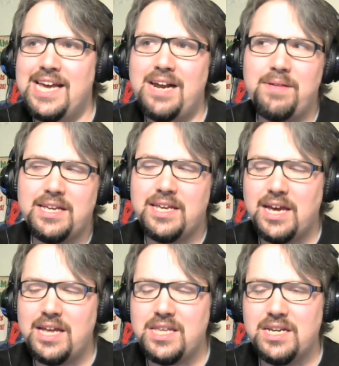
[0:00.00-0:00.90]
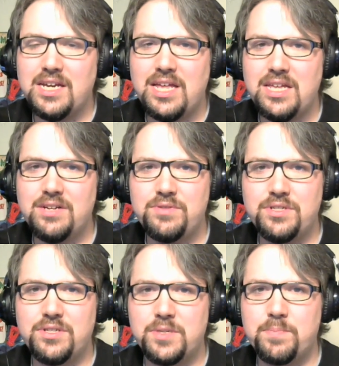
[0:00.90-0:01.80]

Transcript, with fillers: And I'm like, yeah, I think I think it was just